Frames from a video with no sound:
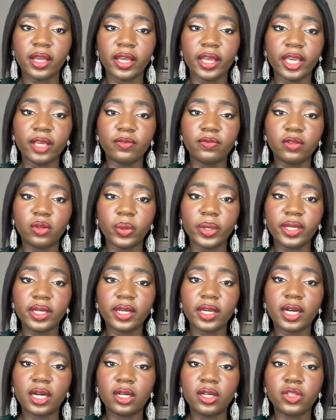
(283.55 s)
A flowing
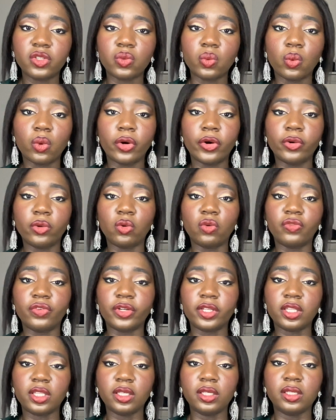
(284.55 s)
gown is worn over
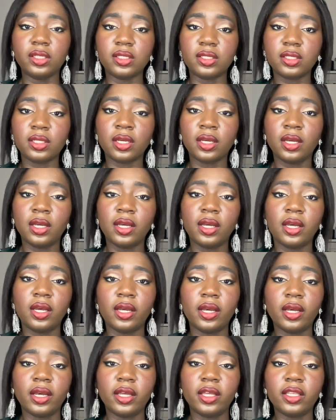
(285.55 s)
these.
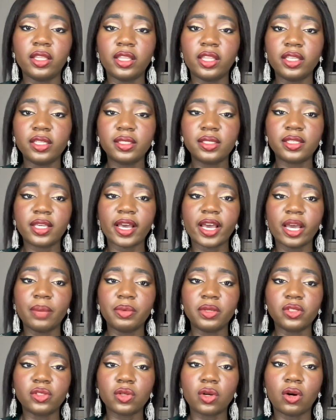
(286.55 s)
This type
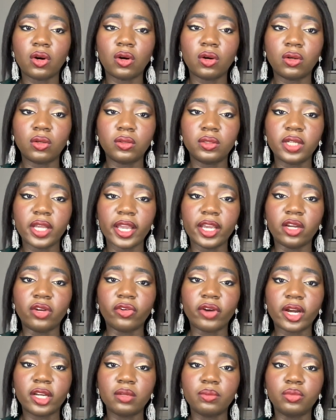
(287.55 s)
is called a
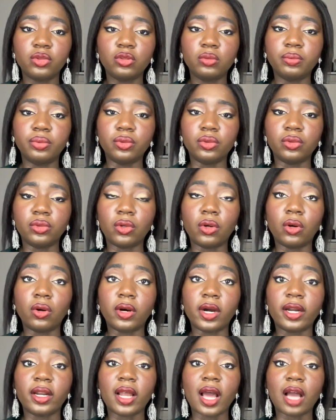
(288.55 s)
grand bubu
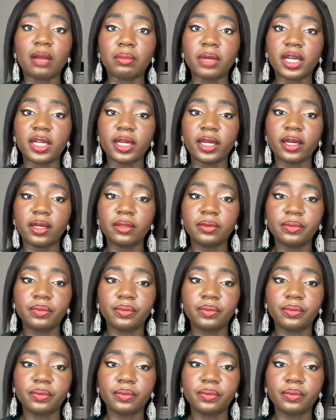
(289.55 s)
or an agbada.